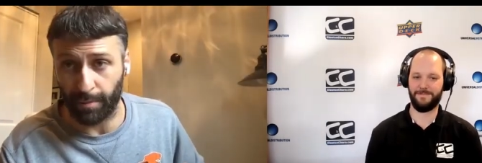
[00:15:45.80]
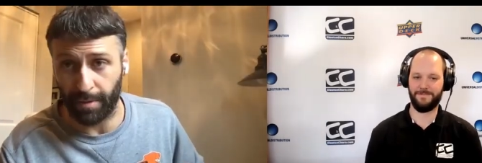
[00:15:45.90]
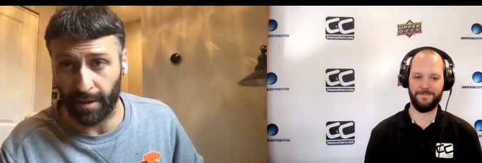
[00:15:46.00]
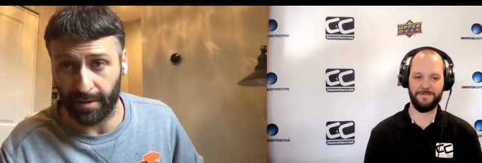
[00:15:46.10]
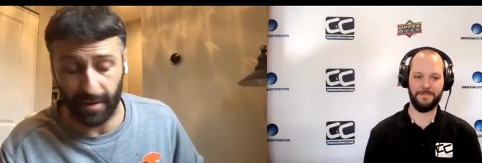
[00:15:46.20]
Speaker 1: were
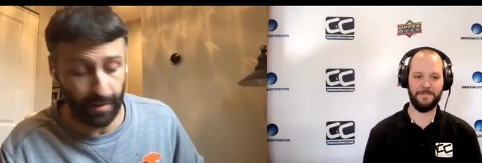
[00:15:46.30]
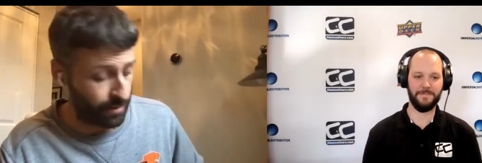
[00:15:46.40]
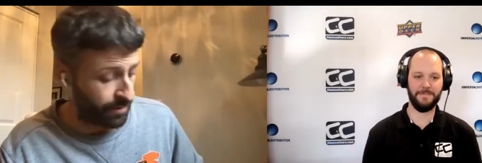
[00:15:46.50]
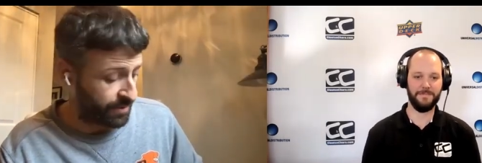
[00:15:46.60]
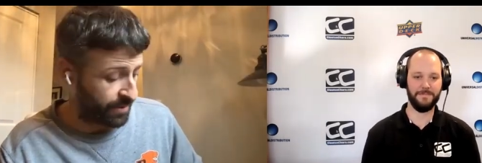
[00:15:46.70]
playing together
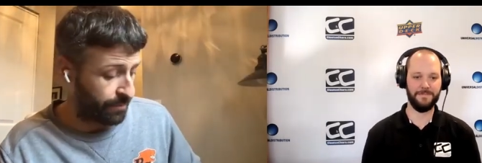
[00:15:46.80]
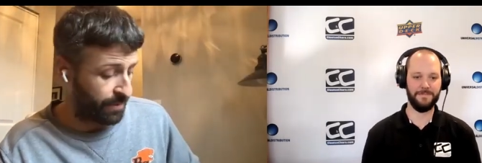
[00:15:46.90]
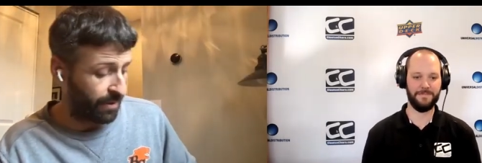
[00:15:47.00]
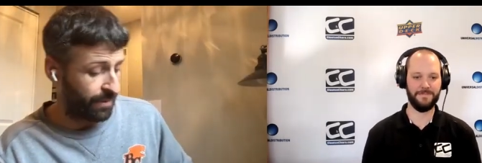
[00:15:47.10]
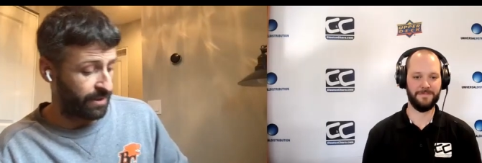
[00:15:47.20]
on the same
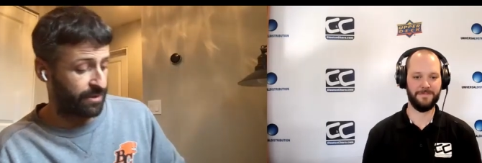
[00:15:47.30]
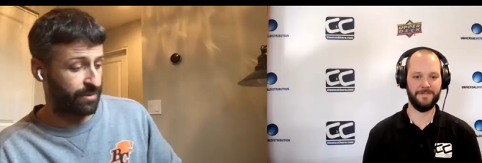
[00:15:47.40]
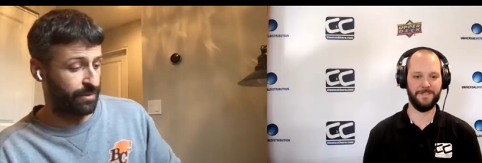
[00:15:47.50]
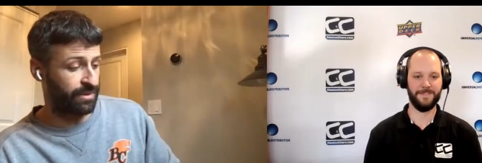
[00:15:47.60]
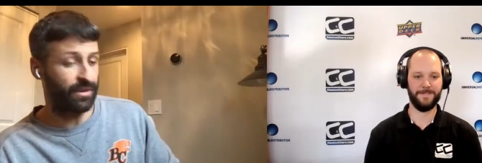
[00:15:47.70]
team, that
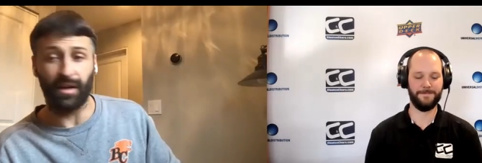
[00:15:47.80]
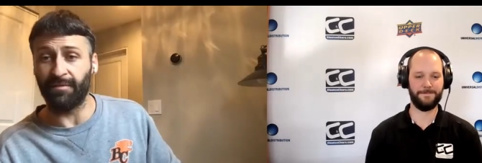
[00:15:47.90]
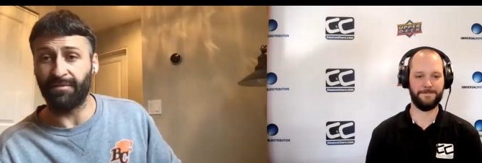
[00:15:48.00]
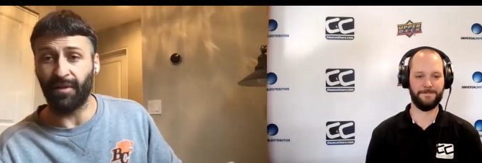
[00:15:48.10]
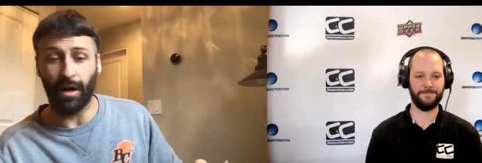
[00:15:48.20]
just was
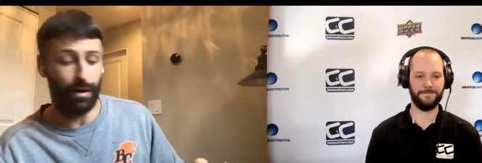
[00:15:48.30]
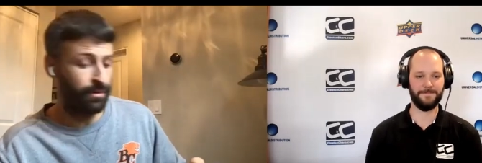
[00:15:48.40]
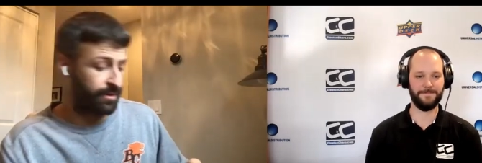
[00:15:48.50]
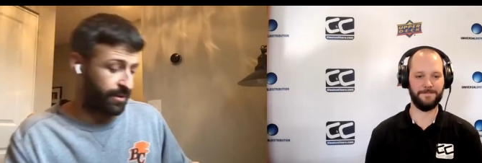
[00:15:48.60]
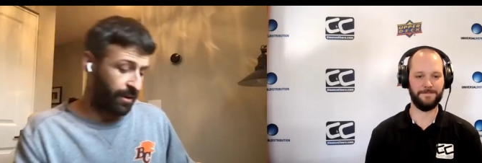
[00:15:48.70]
unfair.
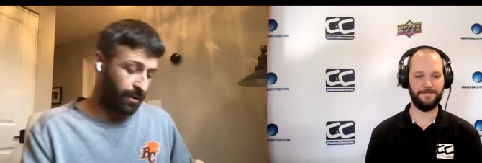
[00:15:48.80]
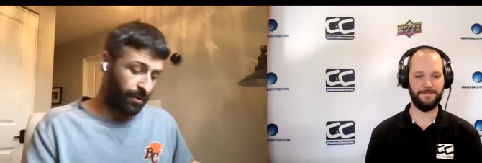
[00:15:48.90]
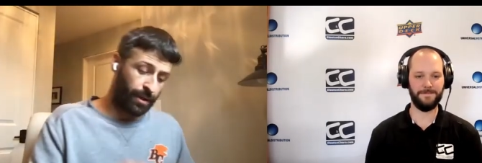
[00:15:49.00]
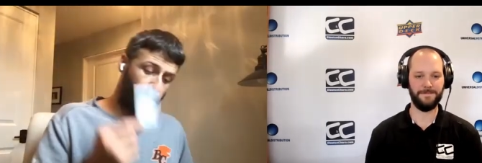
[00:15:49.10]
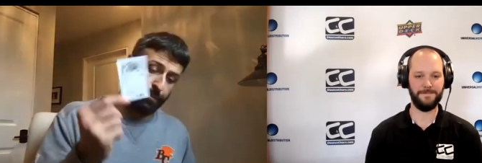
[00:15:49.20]
So
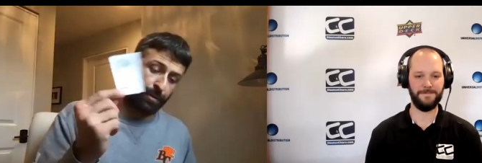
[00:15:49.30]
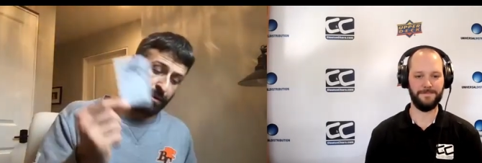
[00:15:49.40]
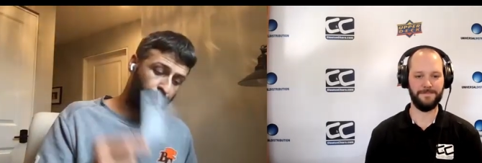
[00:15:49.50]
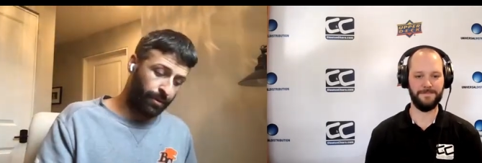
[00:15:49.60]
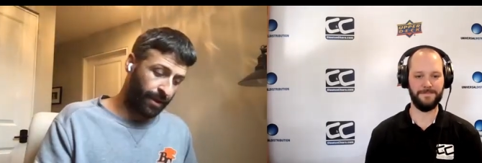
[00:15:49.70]
uh, pretty
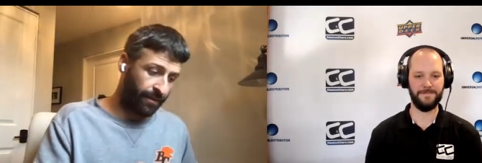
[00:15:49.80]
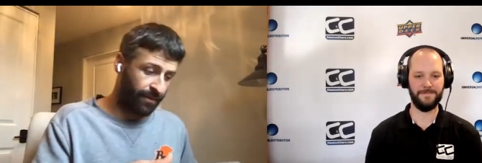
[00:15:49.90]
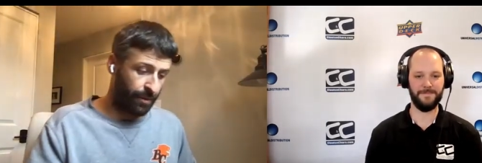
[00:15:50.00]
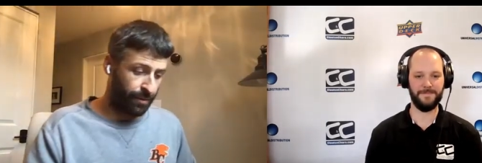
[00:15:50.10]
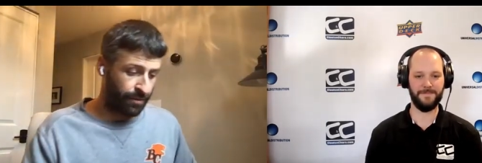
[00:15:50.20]
cool to have
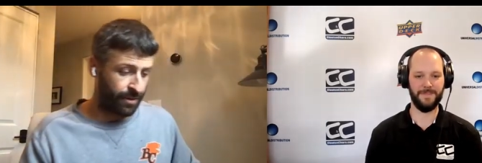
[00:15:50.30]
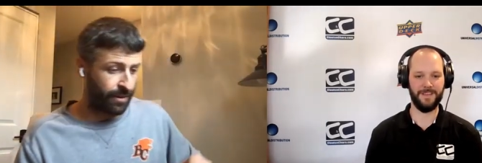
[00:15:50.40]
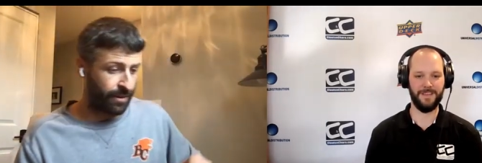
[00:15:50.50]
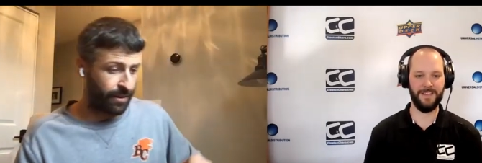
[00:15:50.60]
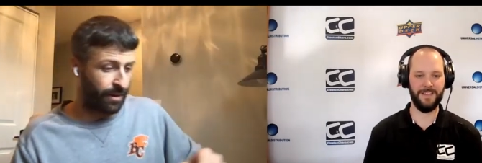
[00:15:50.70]
that one right
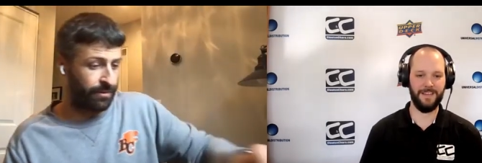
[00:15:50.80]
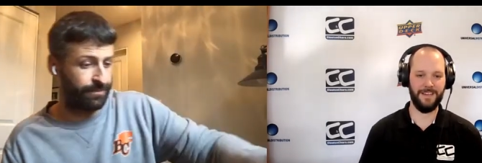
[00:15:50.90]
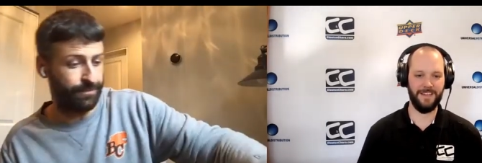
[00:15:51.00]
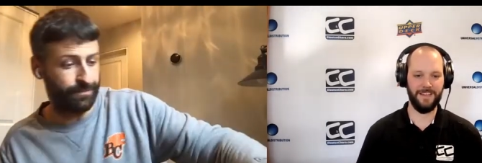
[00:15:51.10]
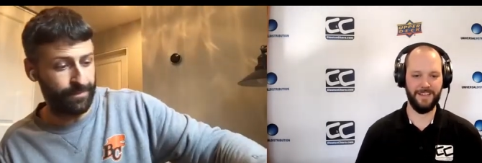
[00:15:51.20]
there.
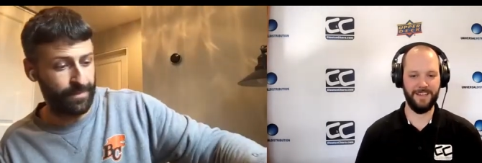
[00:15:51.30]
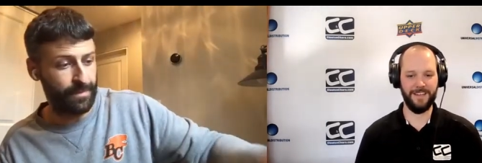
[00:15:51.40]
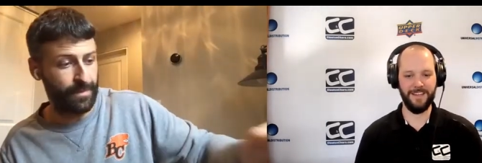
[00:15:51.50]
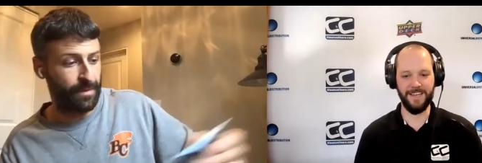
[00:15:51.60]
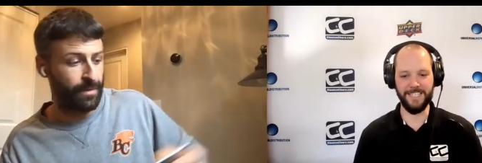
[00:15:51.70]

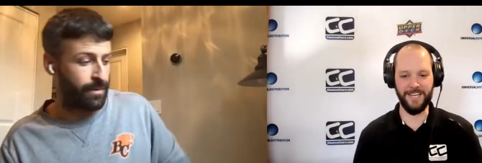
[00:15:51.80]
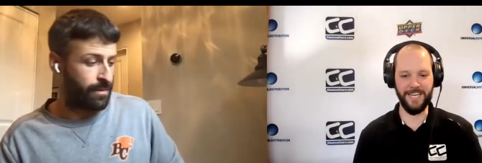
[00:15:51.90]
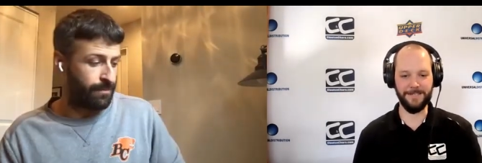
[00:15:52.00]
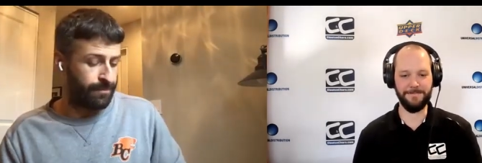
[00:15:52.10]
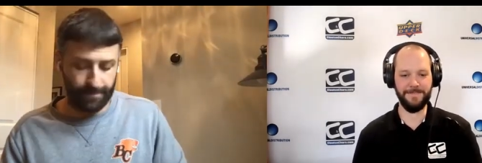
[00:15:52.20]
Speaker 2: That's
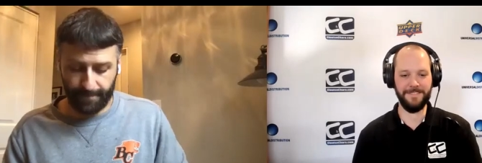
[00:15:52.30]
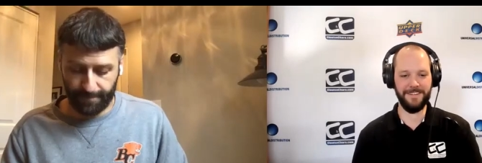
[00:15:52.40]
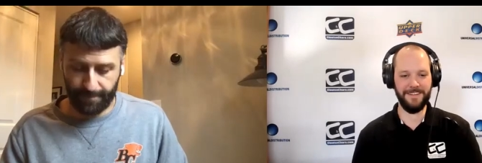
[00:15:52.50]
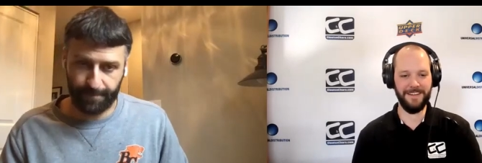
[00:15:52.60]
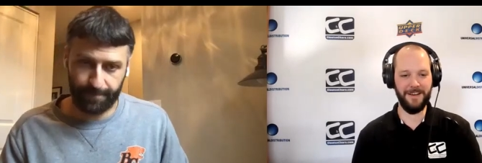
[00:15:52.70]
awesome.
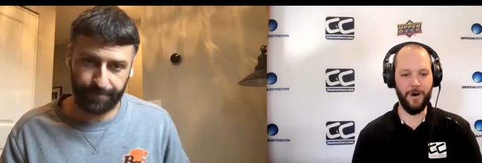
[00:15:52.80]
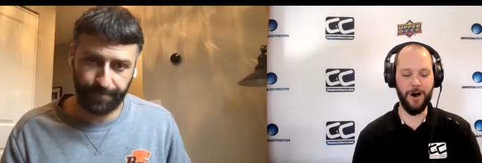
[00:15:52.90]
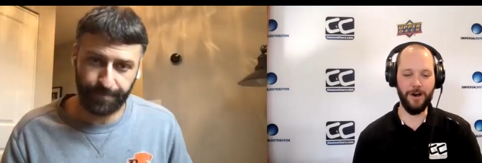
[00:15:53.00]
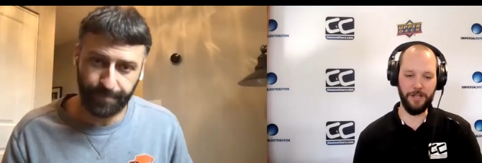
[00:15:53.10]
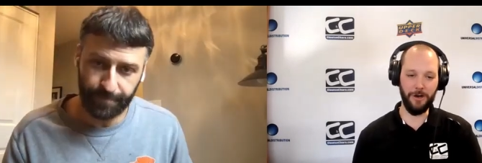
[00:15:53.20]

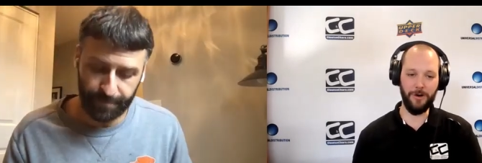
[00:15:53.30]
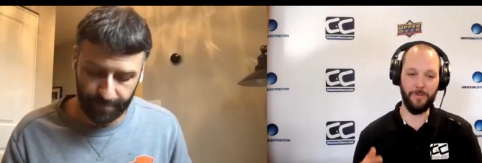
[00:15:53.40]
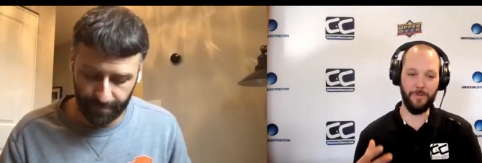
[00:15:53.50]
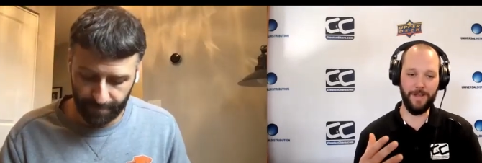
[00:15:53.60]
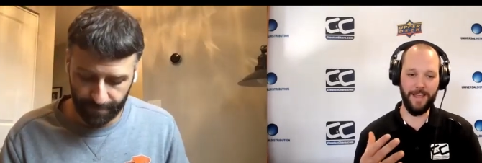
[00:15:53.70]
Well, you know,
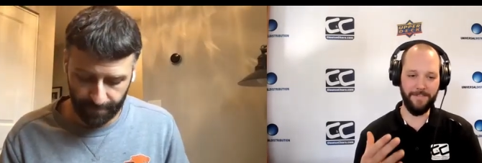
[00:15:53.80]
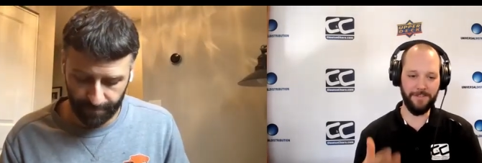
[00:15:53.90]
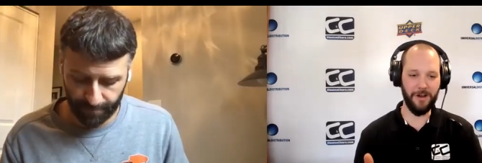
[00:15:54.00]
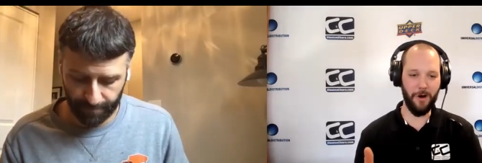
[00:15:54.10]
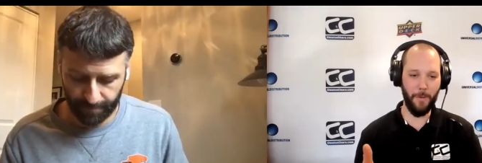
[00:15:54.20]
we have
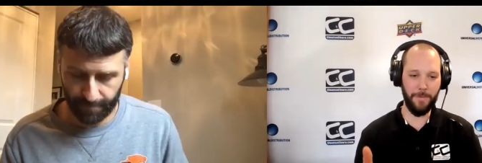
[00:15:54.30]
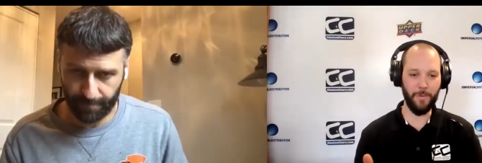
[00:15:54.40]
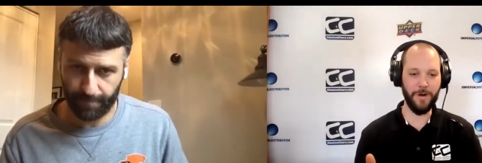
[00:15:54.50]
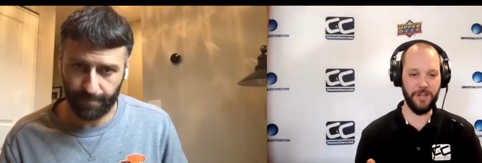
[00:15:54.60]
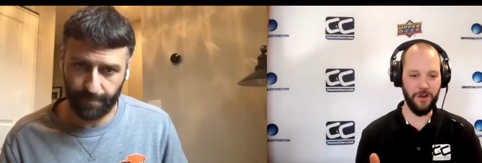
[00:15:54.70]
to open
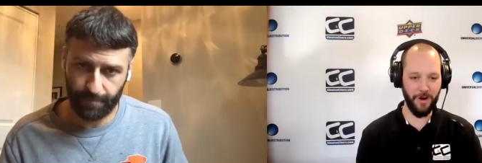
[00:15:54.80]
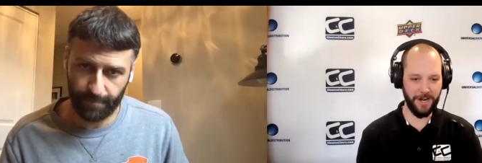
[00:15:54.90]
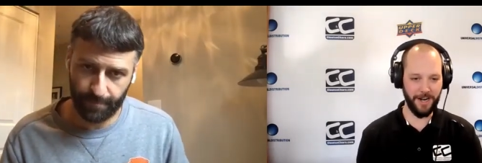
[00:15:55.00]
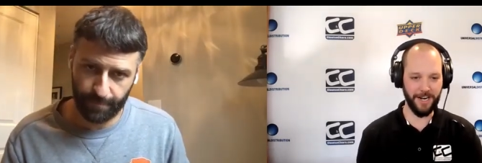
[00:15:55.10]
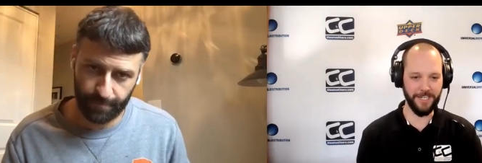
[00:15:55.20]
one of your
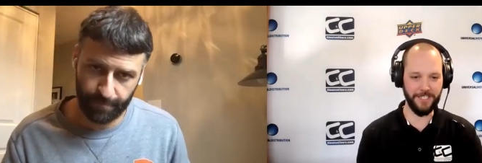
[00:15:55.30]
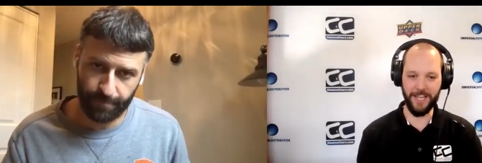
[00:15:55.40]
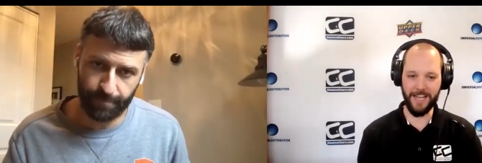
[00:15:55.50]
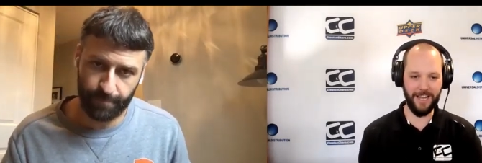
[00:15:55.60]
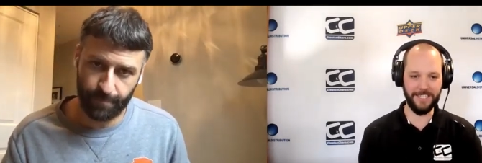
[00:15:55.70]
cards. You
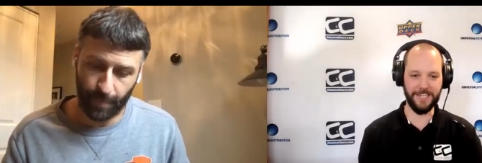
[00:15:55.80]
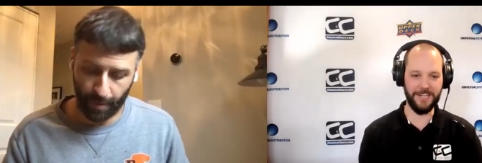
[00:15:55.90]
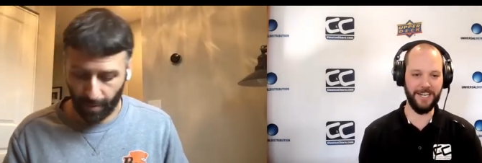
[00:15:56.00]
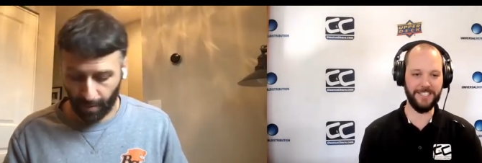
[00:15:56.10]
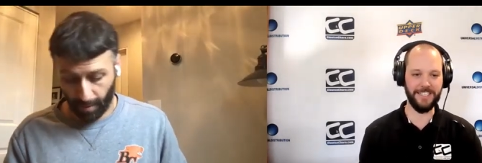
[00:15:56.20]
got lots of
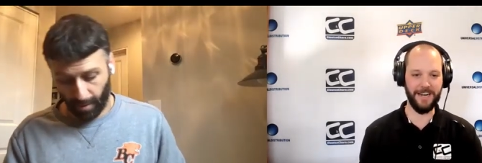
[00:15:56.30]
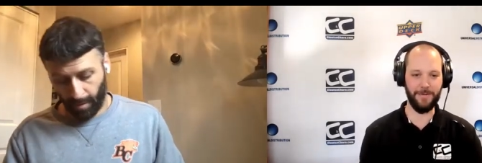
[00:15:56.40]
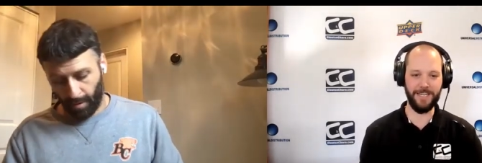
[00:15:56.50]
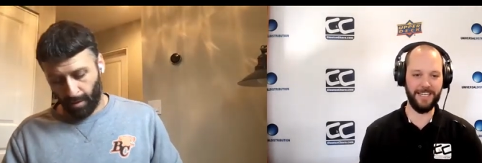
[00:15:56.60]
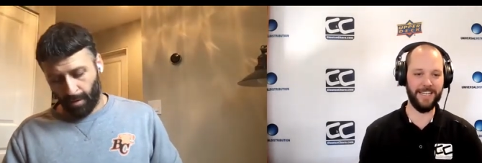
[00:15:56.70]
cards in there. We
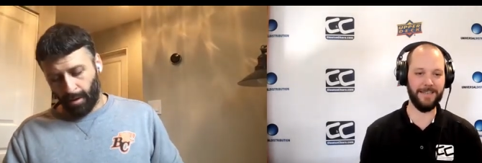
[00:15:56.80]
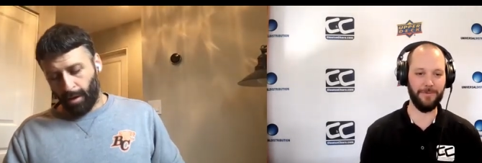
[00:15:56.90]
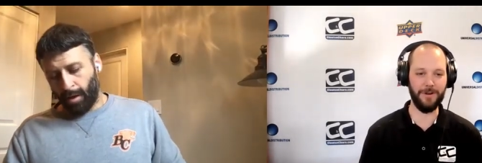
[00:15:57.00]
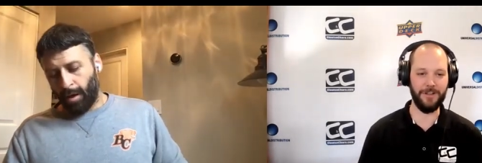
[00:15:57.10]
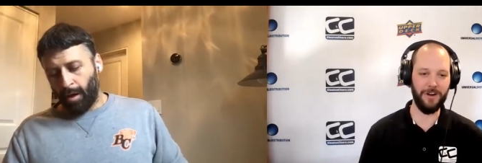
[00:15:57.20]
need to get
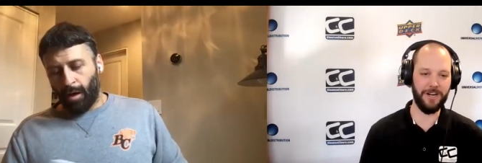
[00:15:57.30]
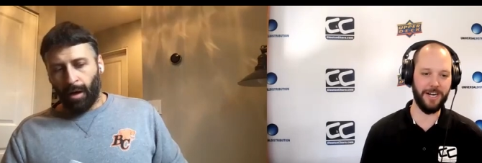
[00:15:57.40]
one of your